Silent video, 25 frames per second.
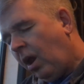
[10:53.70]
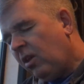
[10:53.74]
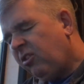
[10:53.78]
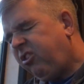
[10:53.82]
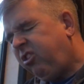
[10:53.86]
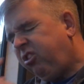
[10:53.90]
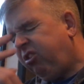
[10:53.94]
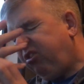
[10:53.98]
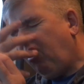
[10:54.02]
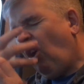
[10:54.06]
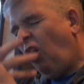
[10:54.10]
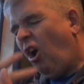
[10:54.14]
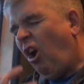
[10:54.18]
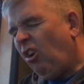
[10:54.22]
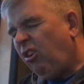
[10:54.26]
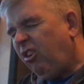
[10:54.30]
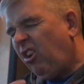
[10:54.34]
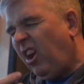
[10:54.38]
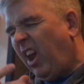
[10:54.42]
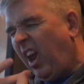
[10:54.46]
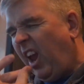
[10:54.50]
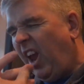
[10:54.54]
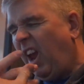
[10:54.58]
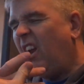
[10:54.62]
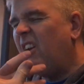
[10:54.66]

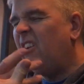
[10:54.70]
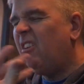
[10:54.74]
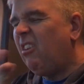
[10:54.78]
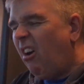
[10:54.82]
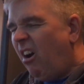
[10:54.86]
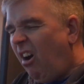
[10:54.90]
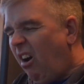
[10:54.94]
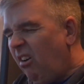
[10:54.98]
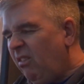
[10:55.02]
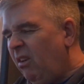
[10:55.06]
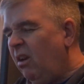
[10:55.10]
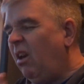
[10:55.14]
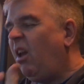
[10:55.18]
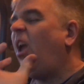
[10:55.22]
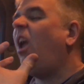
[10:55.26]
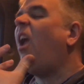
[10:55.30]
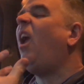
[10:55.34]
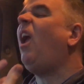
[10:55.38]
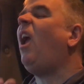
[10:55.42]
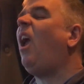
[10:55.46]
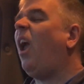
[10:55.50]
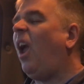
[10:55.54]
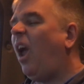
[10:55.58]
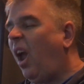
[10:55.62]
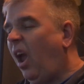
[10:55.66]
snotty and coughing
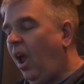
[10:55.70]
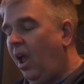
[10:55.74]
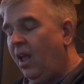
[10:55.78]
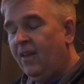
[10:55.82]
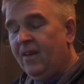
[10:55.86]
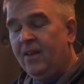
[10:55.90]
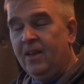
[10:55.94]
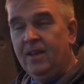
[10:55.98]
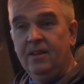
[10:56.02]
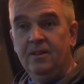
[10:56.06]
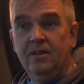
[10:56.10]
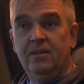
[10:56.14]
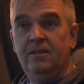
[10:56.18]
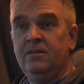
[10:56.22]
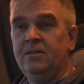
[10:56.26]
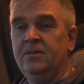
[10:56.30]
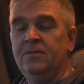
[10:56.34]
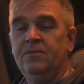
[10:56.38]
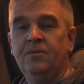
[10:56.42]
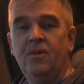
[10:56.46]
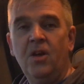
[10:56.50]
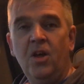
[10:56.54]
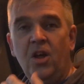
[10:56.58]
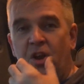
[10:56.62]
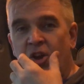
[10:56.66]
here,
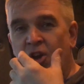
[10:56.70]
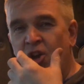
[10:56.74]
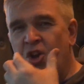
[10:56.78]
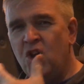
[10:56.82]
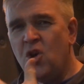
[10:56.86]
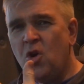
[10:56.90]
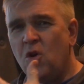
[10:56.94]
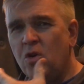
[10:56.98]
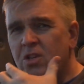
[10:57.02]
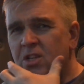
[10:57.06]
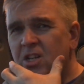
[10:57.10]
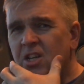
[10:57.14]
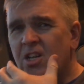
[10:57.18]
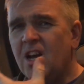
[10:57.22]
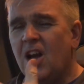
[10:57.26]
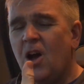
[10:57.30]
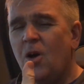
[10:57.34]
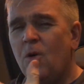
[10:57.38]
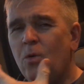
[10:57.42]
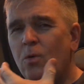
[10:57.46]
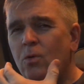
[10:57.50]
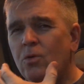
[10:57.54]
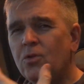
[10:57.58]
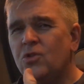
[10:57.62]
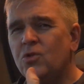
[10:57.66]
not a
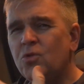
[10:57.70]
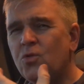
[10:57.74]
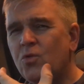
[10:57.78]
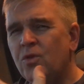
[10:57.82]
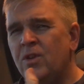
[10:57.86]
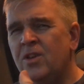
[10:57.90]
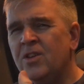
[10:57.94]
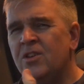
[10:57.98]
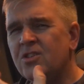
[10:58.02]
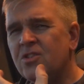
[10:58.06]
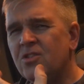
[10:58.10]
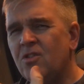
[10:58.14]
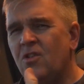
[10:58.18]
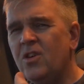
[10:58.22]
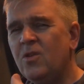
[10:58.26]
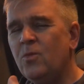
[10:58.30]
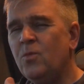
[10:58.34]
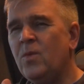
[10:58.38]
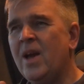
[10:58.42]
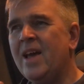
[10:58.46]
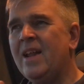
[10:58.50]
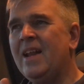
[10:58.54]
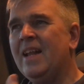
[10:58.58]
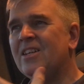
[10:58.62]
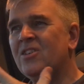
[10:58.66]
cold sore in sight,
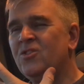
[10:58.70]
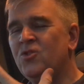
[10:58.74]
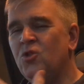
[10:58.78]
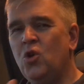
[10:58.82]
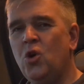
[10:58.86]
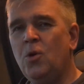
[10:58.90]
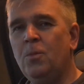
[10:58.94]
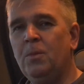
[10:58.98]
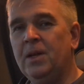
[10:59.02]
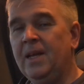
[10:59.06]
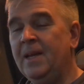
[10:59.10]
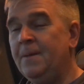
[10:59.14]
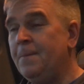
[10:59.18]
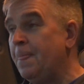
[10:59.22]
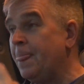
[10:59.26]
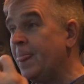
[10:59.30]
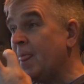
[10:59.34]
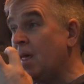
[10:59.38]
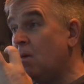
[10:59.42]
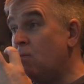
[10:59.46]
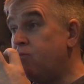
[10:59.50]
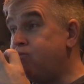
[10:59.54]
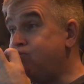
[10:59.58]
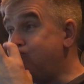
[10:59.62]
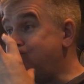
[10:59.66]
whereas normally,
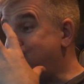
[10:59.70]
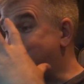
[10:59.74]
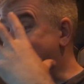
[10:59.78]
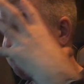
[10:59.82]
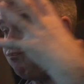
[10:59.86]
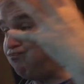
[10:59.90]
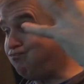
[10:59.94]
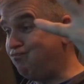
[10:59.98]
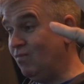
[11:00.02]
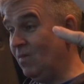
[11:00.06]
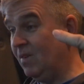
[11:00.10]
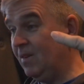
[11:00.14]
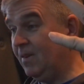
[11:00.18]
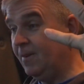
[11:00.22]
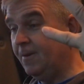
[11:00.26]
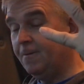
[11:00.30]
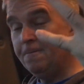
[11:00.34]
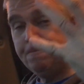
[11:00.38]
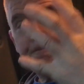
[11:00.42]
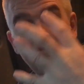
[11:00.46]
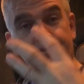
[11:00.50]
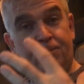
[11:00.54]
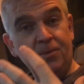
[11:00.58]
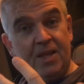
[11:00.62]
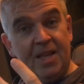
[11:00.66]
you
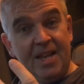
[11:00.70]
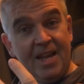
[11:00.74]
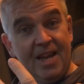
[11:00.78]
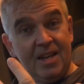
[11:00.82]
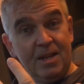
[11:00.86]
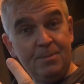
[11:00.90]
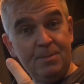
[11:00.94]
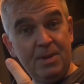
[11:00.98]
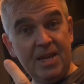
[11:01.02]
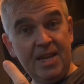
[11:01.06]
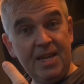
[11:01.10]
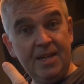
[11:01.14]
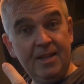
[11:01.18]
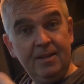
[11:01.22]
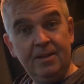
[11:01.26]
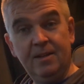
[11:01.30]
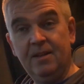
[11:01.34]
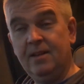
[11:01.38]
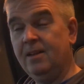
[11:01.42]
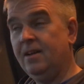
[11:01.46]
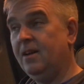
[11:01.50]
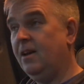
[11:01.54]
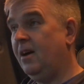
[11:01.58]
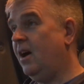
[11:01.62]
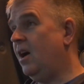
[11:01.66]
know what I mean?
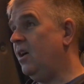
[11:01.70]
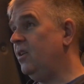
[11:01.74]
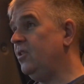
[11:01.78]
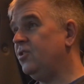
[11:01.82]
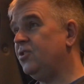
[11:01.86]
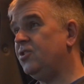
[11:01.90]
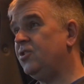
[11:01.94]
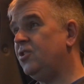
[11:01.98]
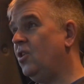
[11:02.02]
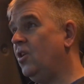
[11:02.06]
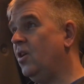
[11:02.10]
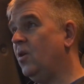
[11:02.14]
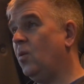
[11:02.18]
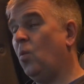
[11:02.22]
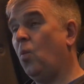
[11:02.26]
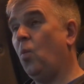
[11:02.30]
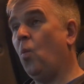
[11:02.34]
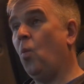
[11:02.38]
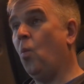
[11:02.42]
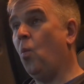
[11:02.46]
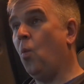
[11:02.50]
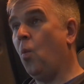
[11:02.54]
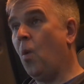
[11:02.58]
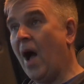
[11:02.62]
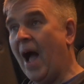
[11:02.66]
I just like,
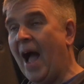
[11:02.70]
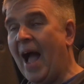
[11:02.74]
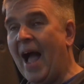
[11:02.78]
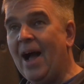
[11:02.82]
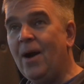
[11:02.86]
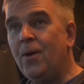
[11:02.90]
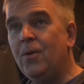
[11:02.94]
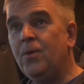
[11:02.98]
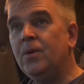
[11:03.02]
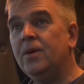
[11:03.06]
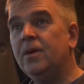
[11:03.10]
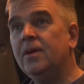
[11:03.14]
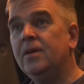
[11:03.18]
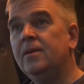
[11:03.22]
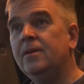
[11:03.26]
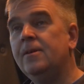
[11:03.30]
wow.